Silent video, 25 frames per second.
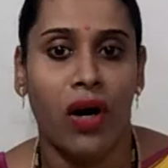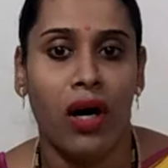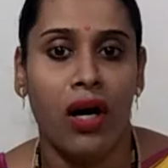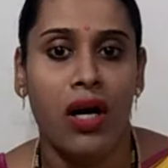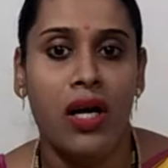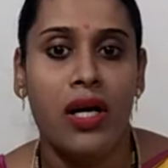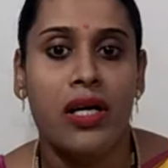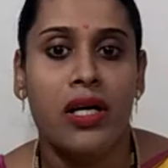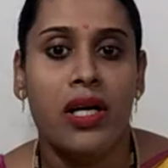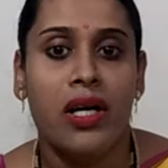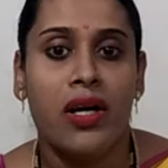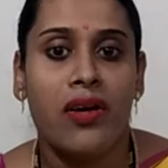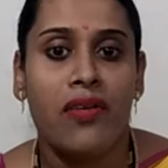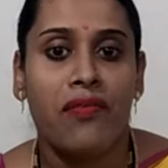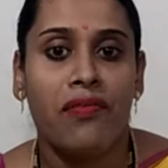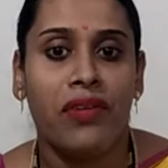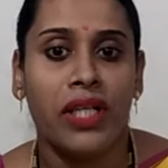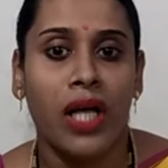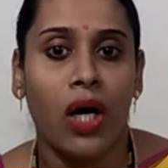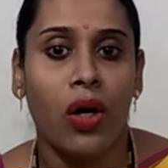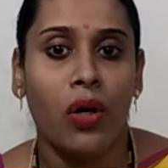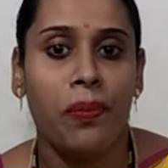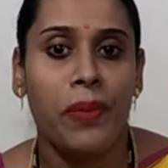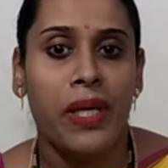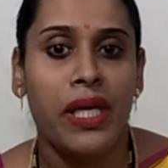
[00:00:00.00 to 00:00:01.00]
world
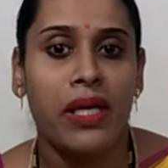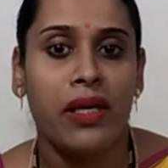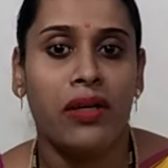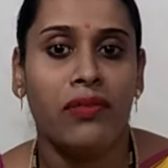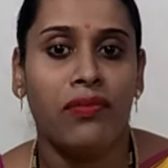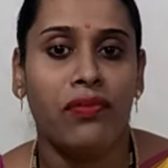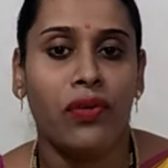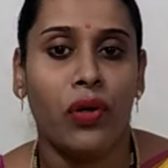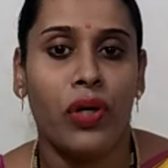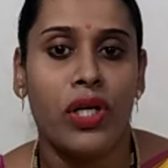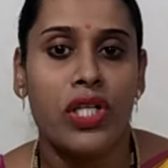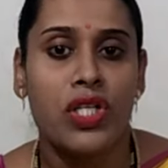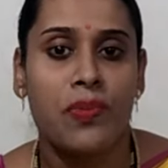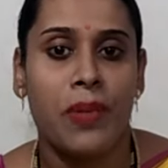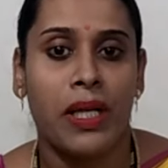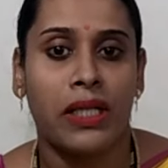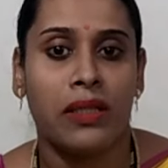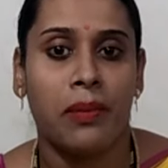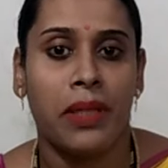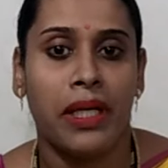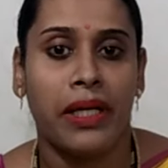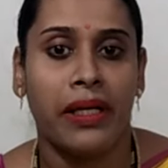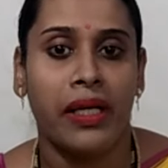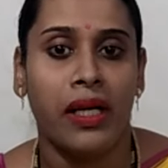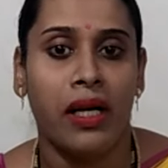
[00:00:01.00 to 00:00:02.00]
without being influenced
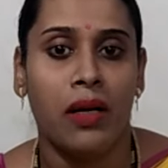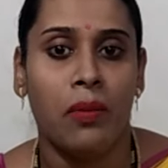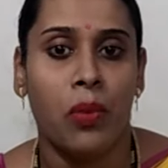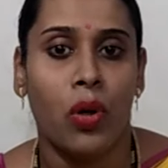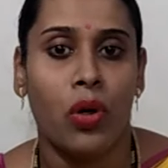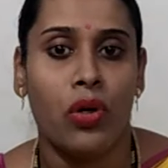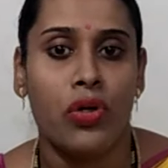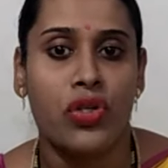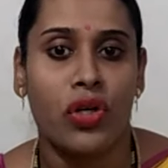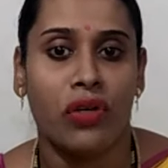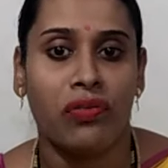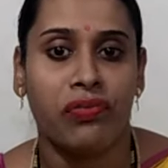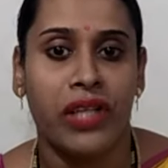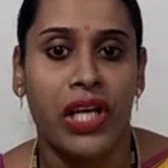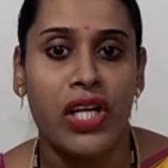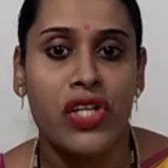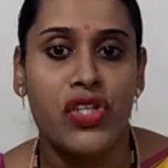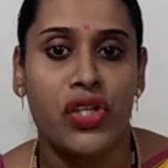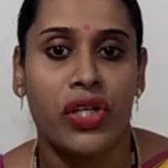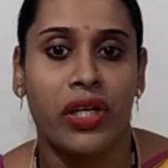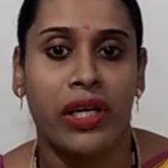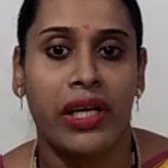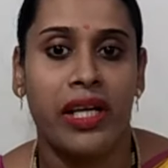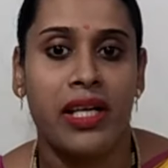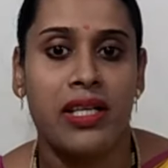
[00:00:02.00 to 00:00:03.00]
by the material modes of
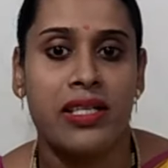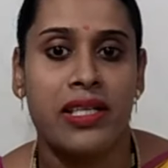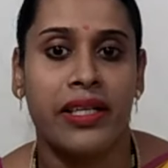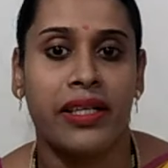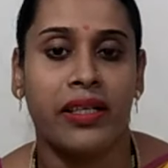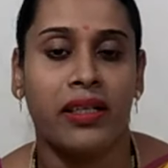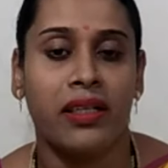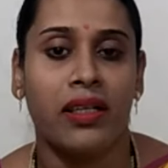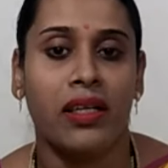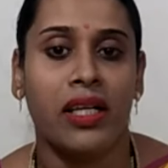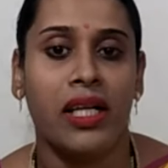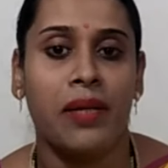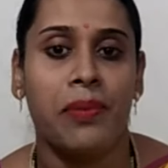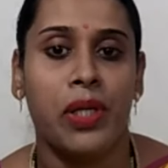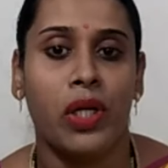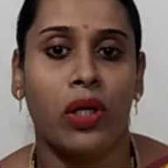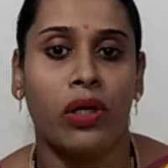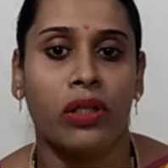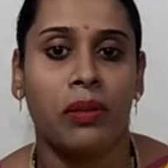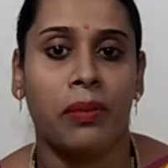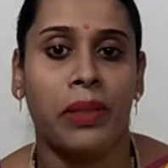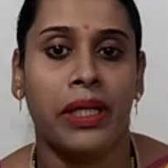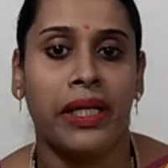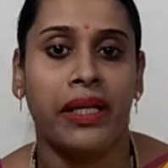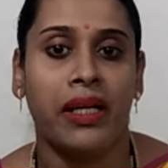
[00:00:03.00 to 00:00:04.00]
nature. He is eternally
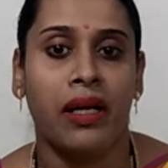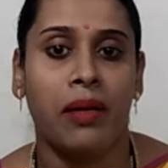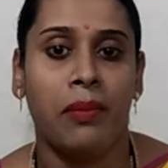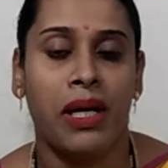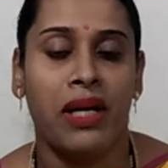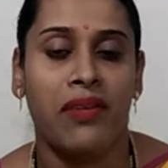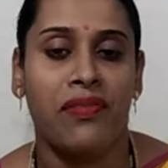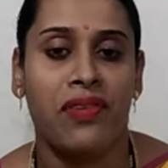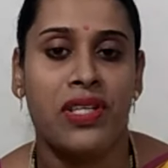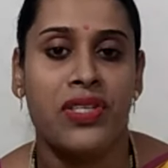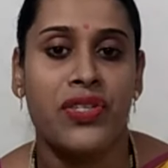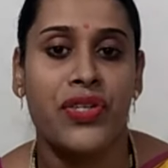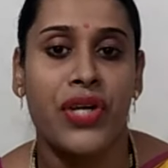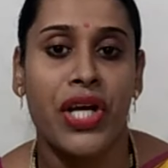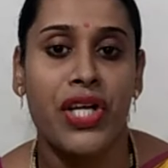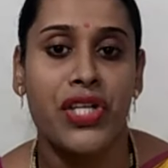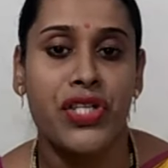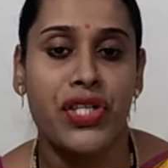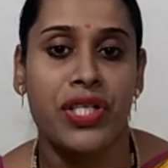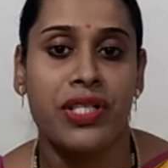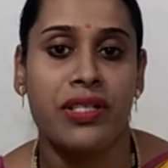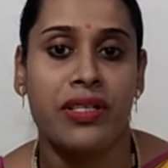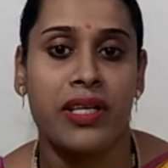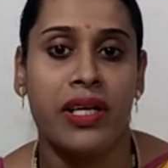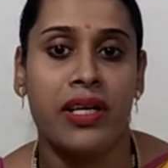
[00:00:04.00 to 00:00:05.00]
beyond the material
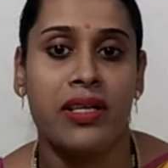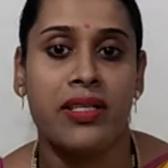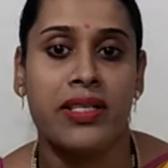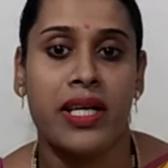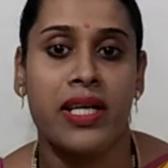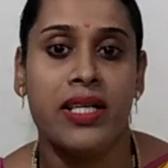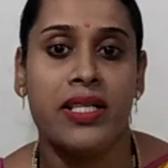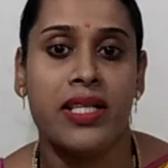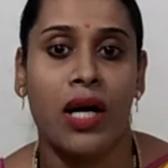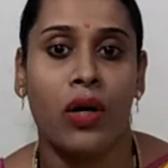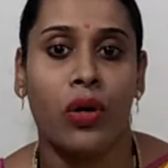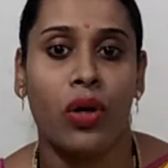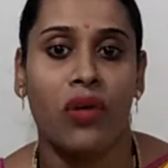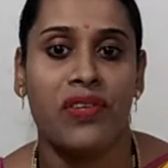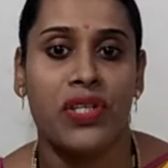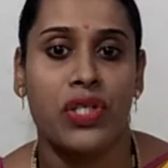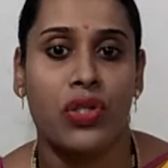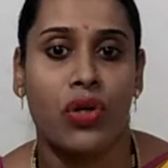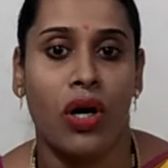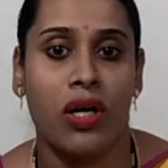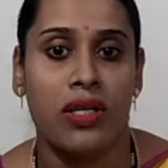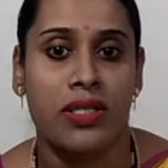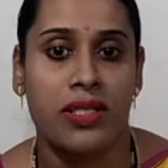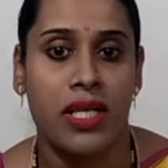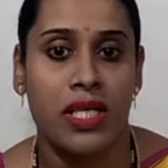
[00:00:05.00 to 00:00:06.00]
manifestations. He descends out of
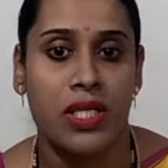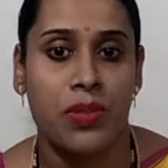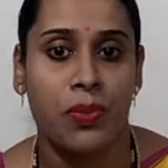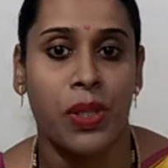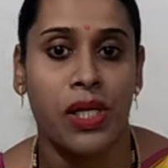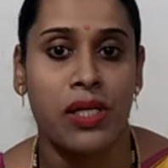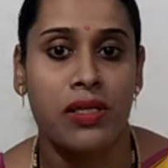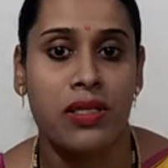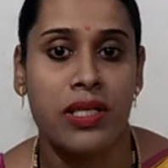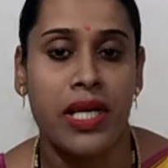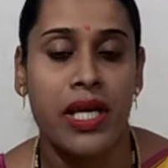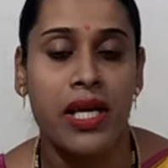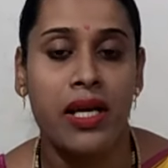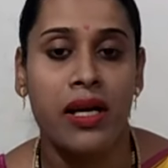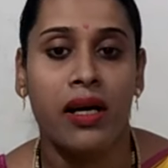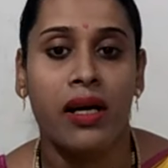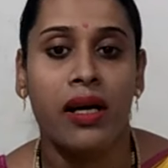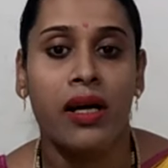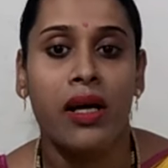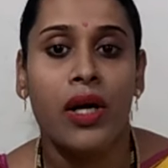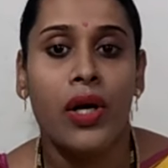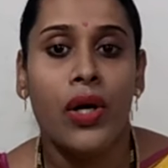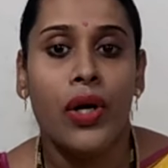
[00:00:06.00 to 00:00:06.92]
his causeless mercy